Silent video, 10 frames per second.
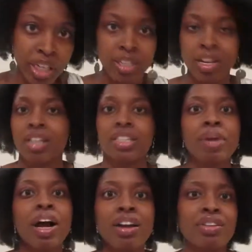He talks
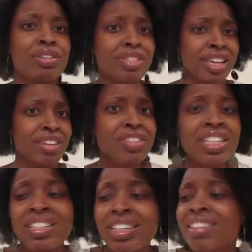about how you can save
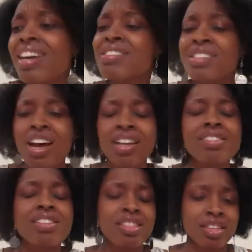
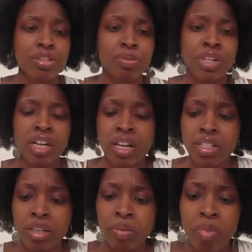$16,000. I thought that was pretty
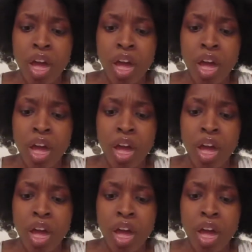awesome.